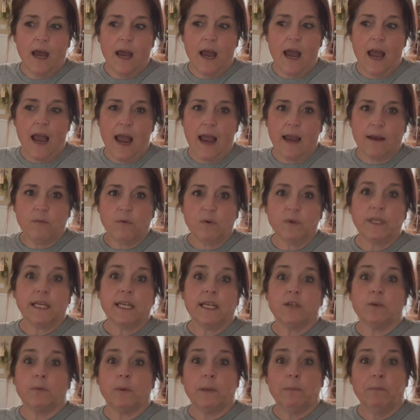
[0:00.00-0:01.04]
I will need
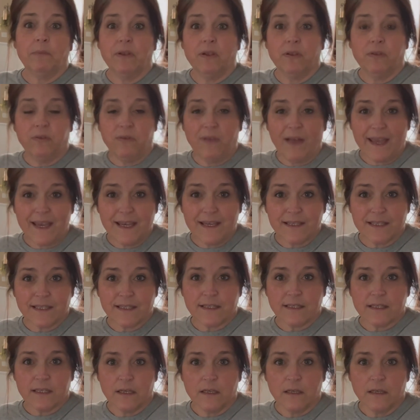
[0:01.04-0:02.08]
to
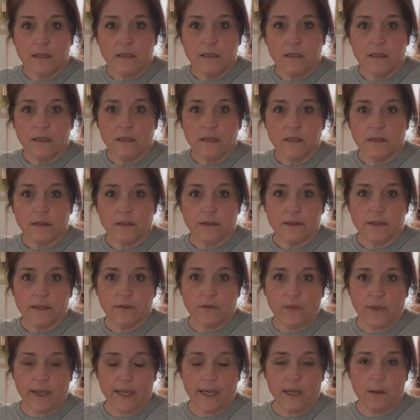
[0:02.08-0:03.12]
replace the
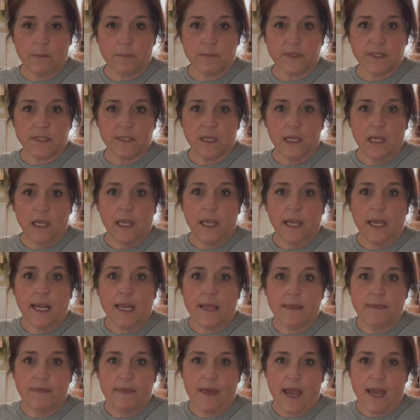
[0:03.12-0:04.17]
lamps
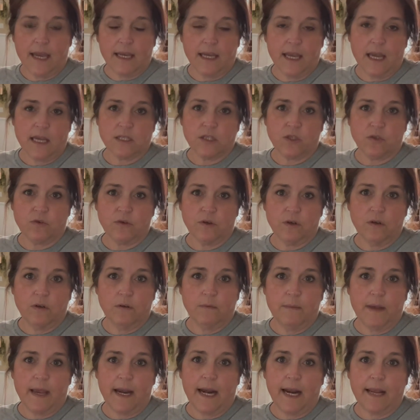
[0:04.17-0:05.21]
in that guest
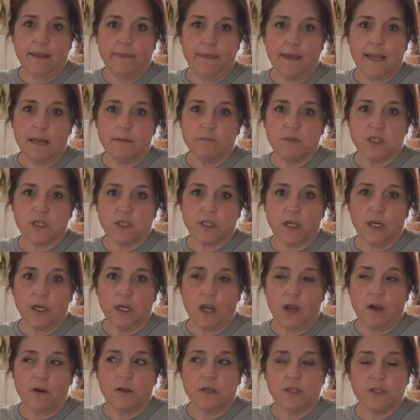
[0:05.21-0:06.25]
room. And I think I'm just going to
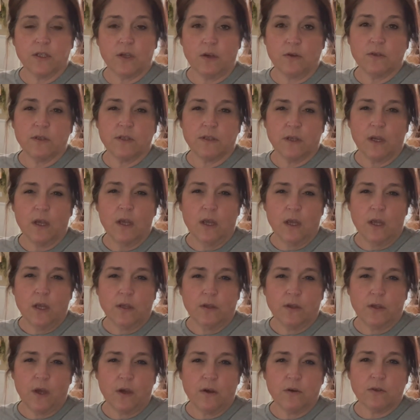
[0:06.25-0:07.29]
go, because
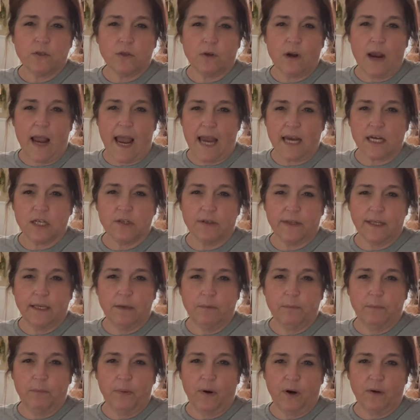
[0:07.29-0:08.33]
those are actually
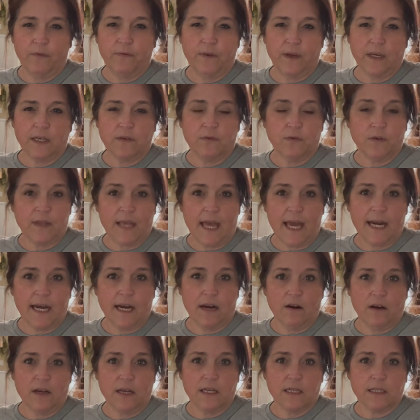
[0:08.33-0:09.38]
perfect for that
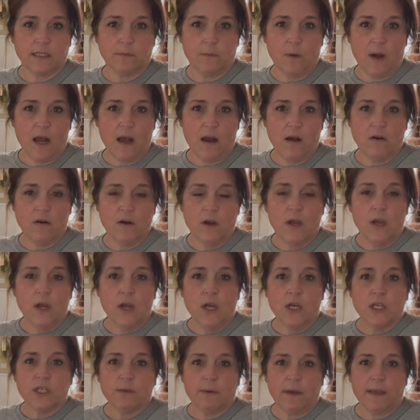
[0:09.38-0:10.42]
area as well.
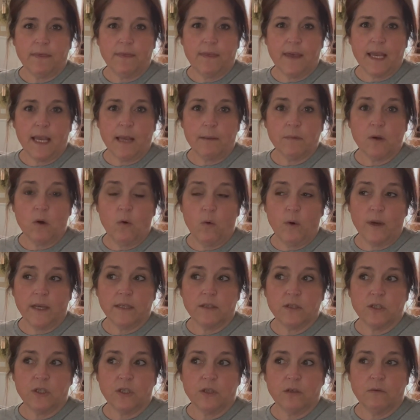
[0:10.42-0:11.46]
So I think I'm going
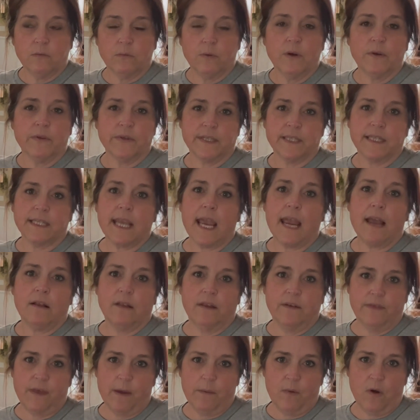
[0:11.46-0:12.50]
to, well, the scale
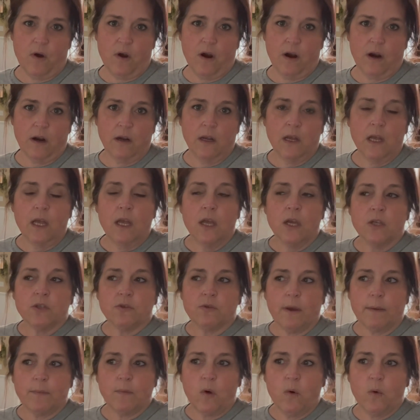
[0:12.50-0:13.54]
of them are. So
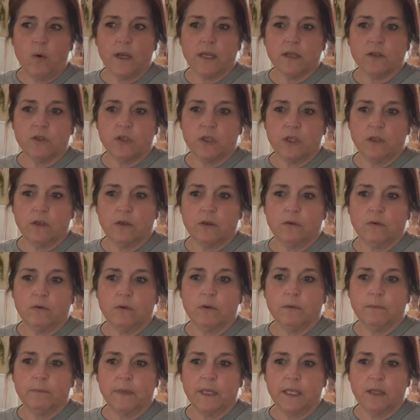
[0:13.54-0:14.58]
I'm going
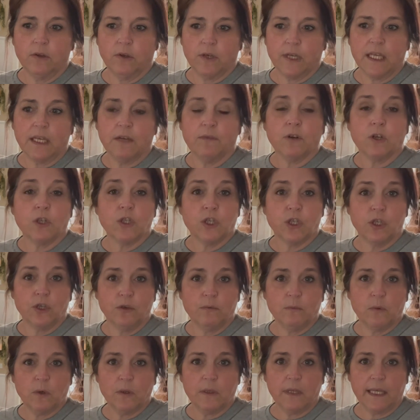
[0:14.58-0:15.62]
to be looking for 2
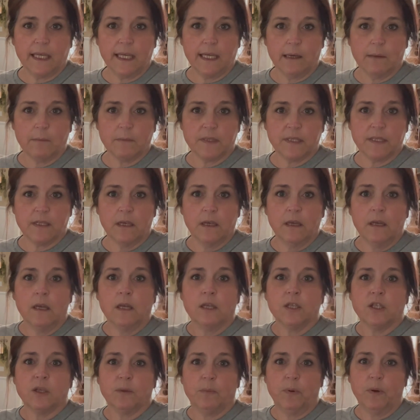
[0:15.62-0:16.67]
more lamps
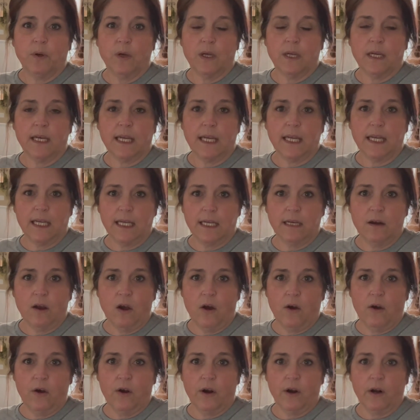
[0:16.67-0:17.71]
to put in
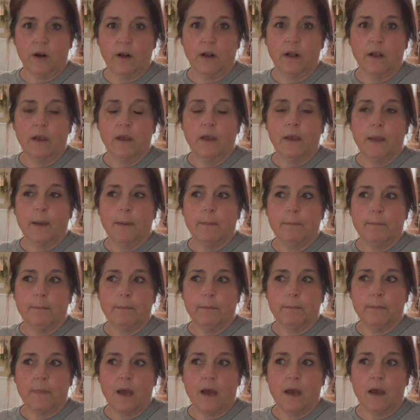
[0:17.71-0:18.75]
our
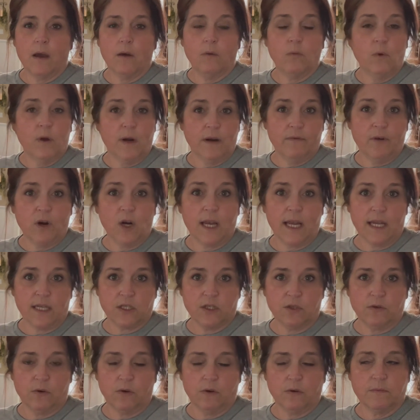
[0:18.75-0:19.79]
one of our
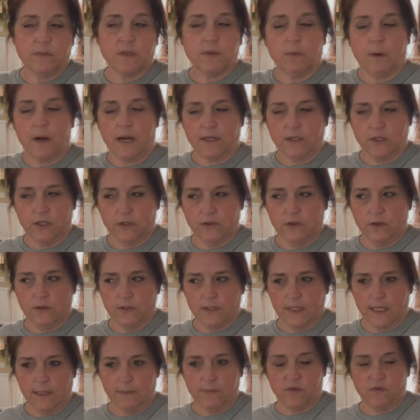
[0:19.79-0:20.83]
guest rooms where I took those
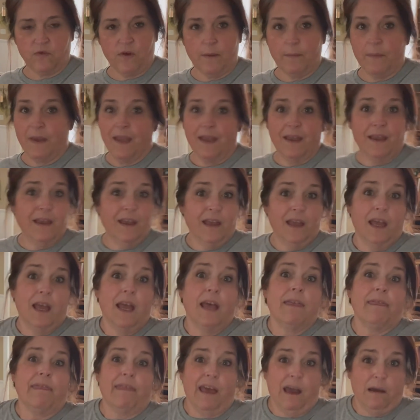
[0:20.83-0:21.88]
lamps from.
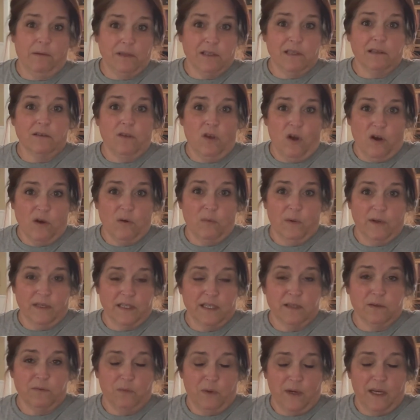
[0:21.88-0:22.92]
That was a
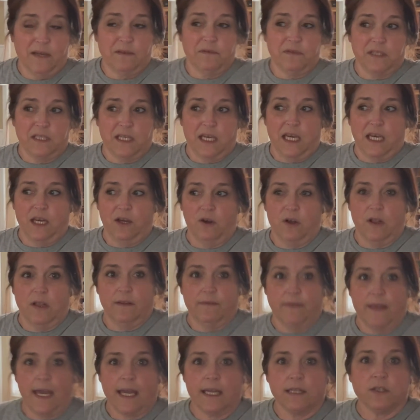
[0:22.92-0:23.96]
long-winded way of saying all of
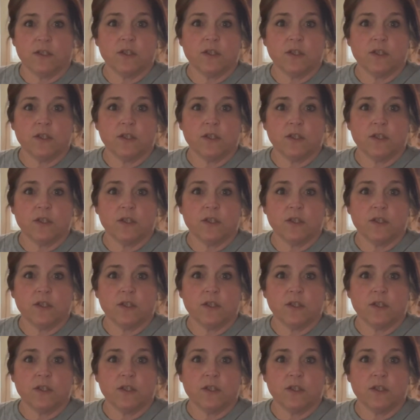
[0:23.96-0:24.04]
that.